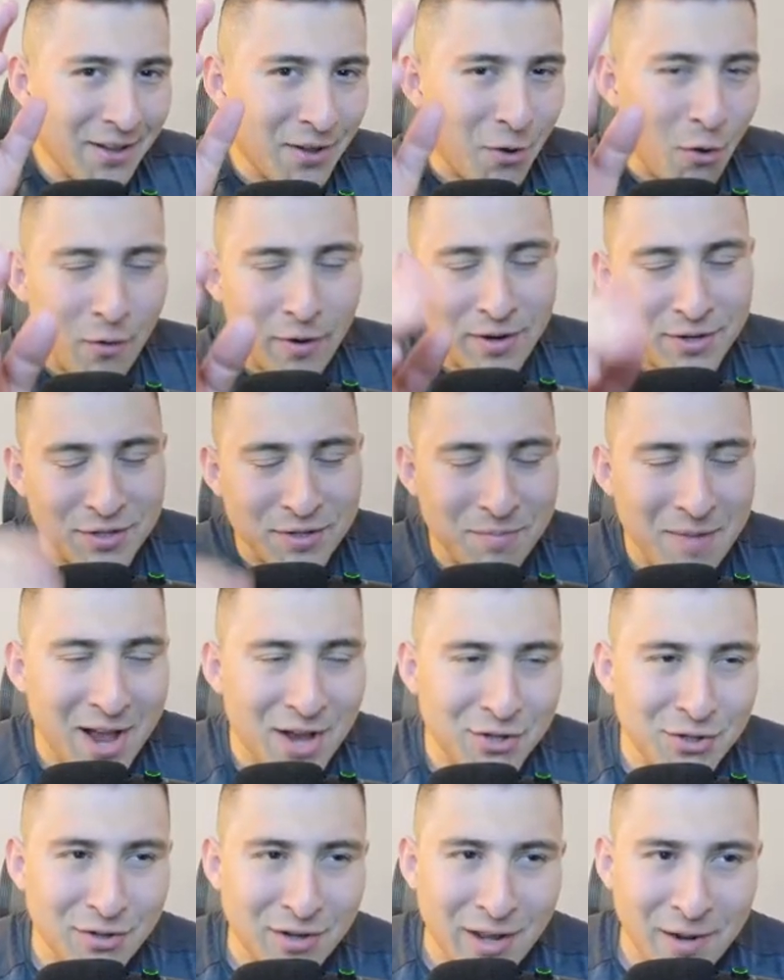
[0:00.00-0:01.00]
Go ahead and
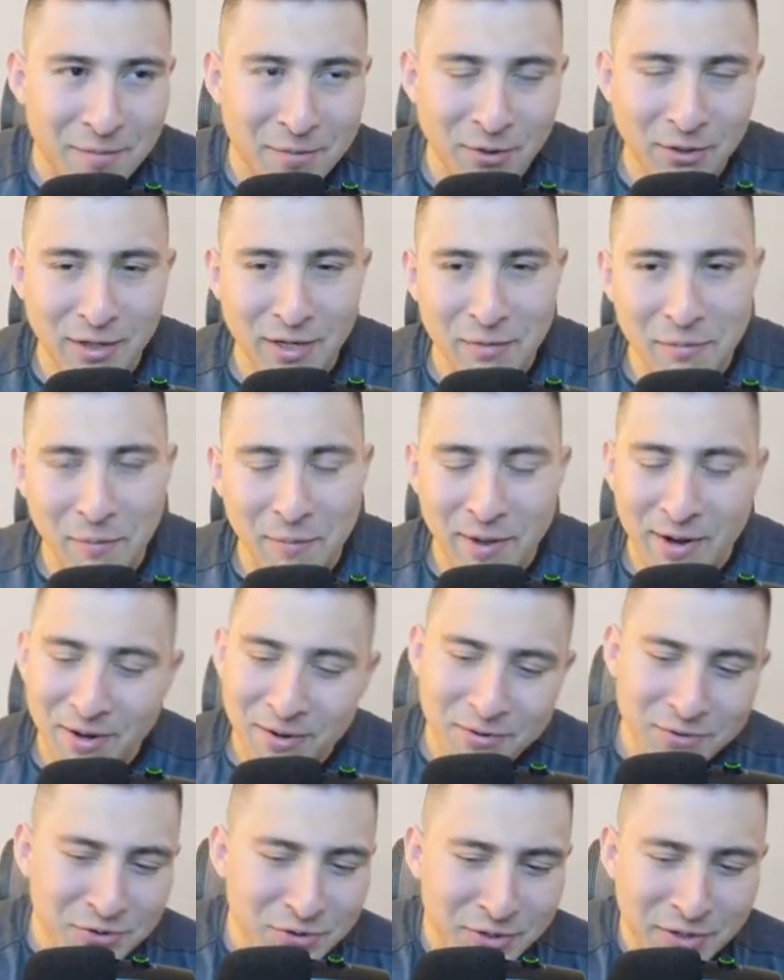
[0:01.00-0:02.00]
smash the like button, everybody.
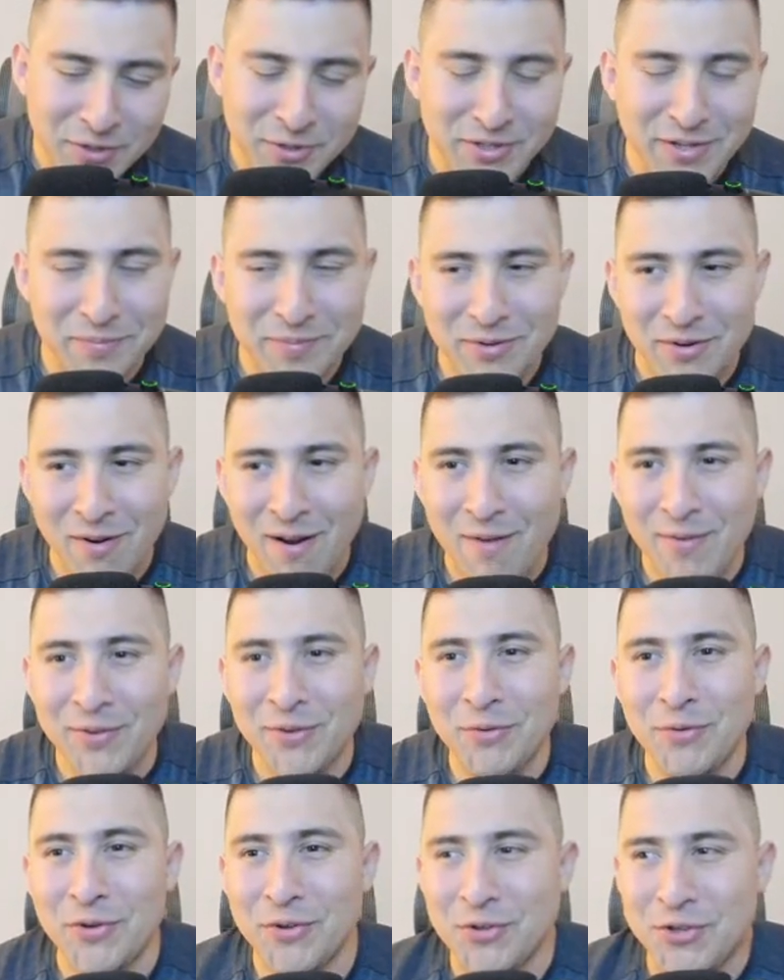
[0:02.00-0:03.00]
Consider subscribing
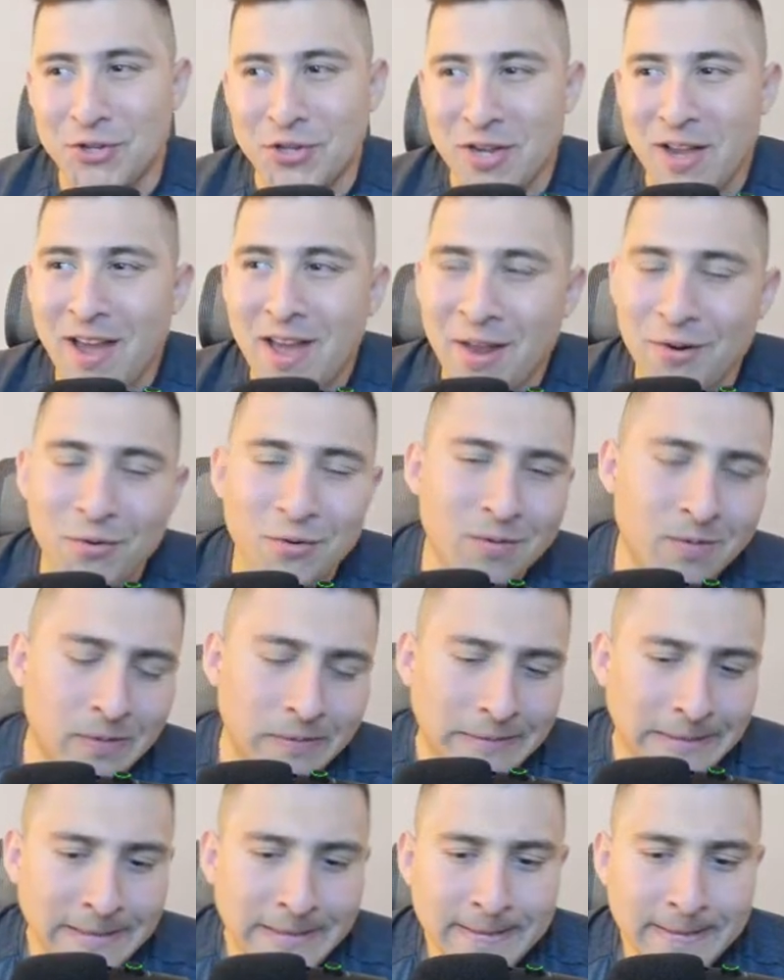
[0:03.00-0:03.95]
to the channel